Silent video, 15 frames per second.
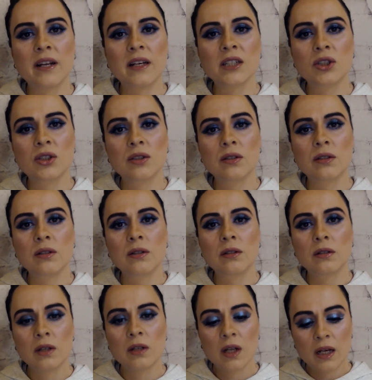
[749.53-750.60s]
Like
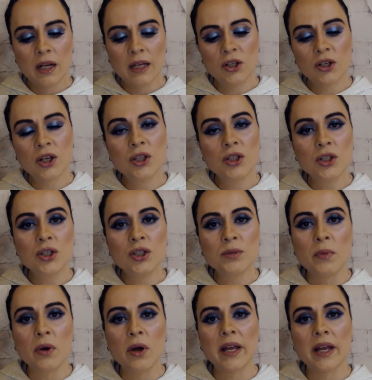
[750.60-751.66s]
you can use
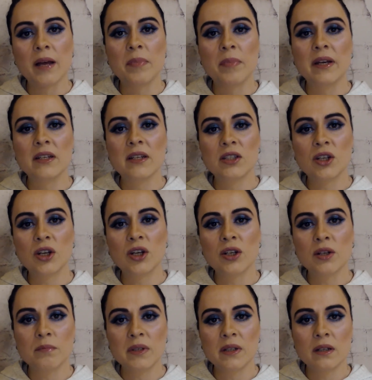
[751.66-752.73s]
mica, but it's got to
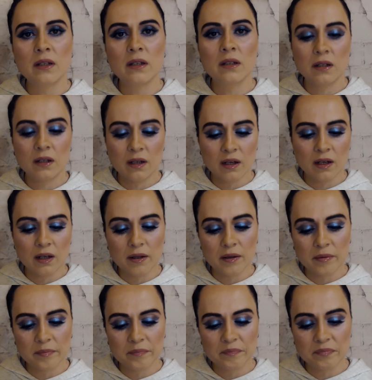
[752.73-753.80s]
be
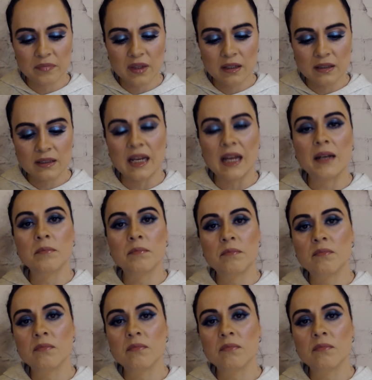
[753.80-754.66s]
done,